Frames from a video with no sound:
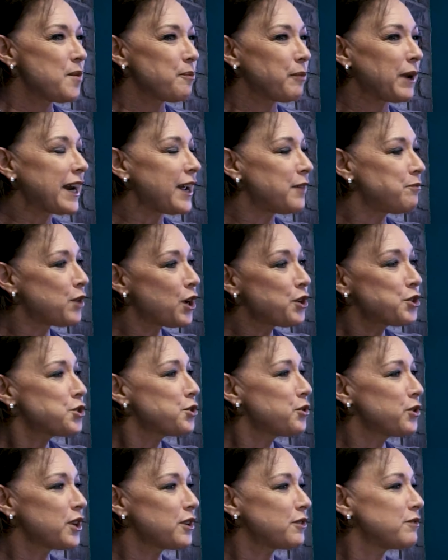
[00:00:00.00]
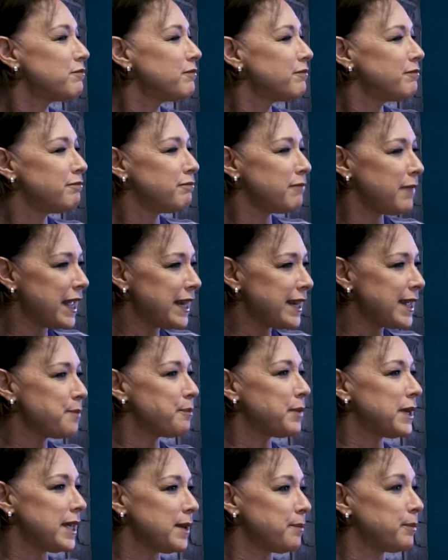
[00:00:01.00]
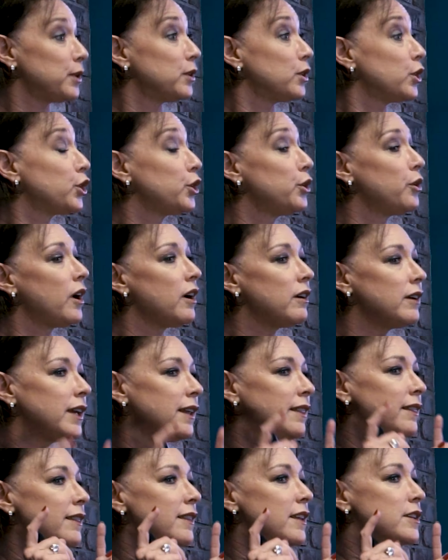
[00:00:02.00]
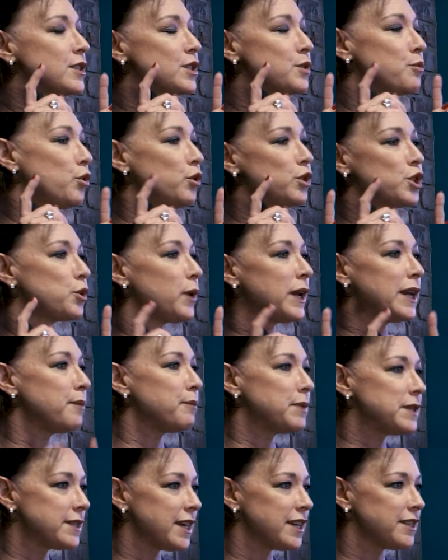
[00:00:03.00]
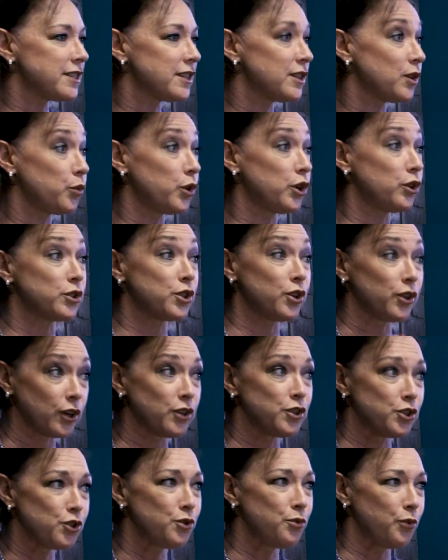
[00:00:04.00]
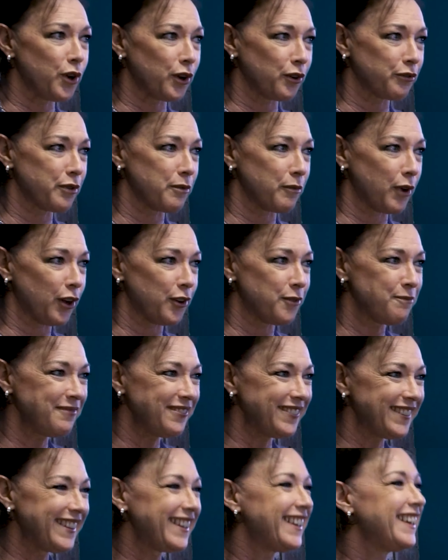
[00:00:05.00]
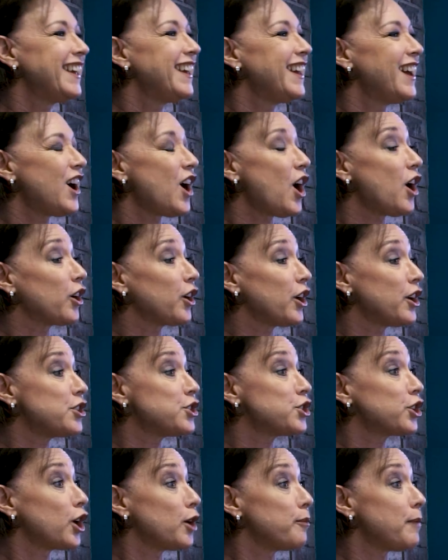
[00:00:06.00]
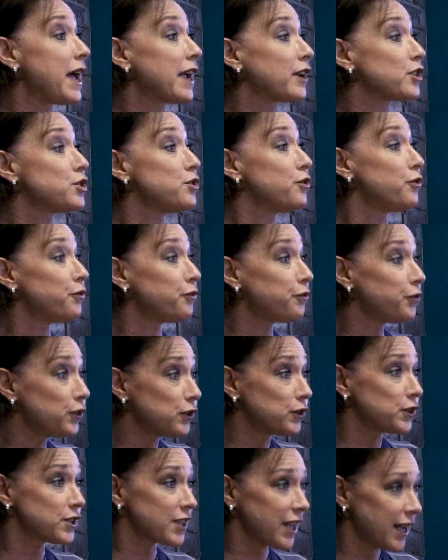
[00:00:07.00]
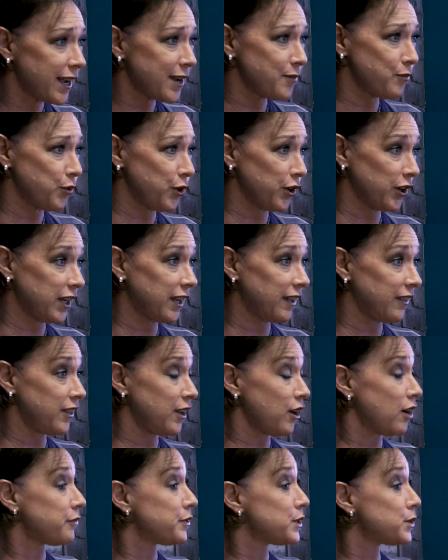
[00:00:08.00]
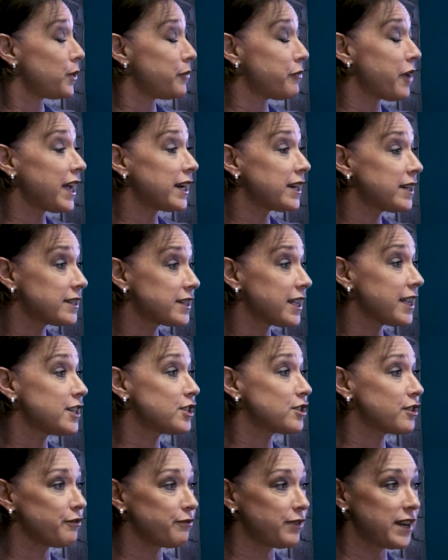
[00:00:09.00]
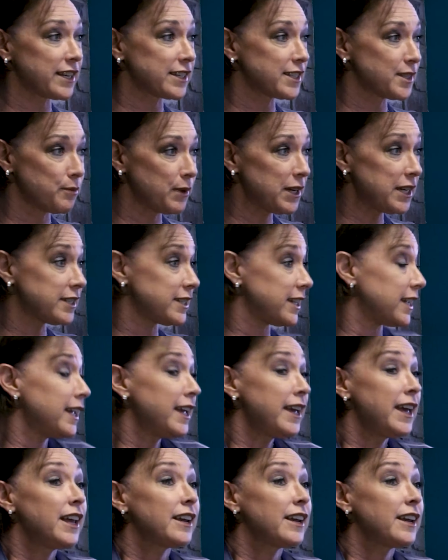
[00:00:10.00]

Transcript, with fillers: But I'm not sure that many people who are in the small twenty percent in the world who can do work from home are going to go back to full-time working in the office. We've had a taste of flexibility.